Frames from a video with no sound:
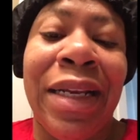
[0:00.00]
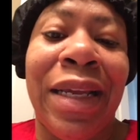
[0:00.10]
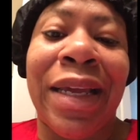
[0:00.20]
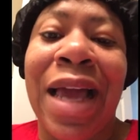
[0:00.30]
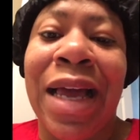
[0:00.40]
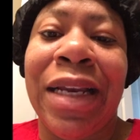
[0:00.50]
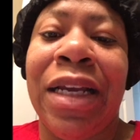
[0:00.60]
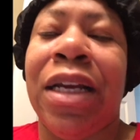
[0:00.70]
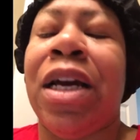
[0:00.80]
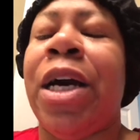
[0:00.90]
It kind
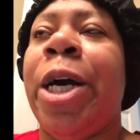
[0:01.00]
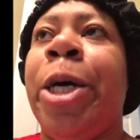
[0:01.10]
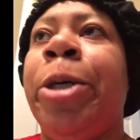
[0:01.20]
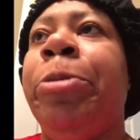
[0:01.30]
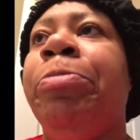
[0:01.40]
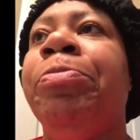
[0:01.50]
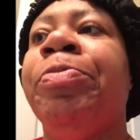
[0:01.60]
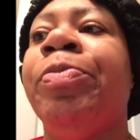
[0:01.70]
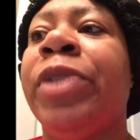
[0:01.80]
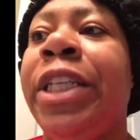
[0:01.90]
of
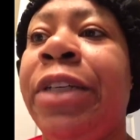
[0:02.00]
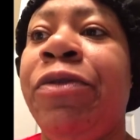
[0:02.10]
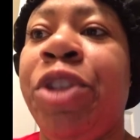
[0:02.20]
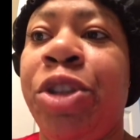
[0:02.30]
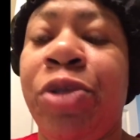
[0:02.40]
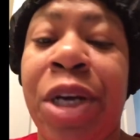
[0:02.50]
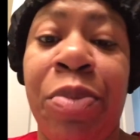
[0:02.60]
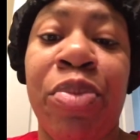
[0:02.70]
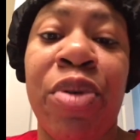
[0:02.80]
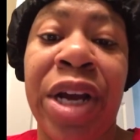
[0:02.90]
gives you
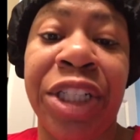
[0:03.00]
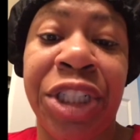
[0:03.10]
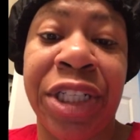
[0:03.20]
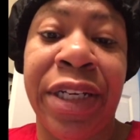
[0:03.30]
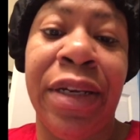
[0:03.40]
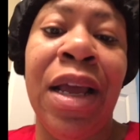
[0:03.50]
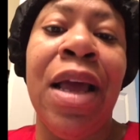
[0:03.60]
compression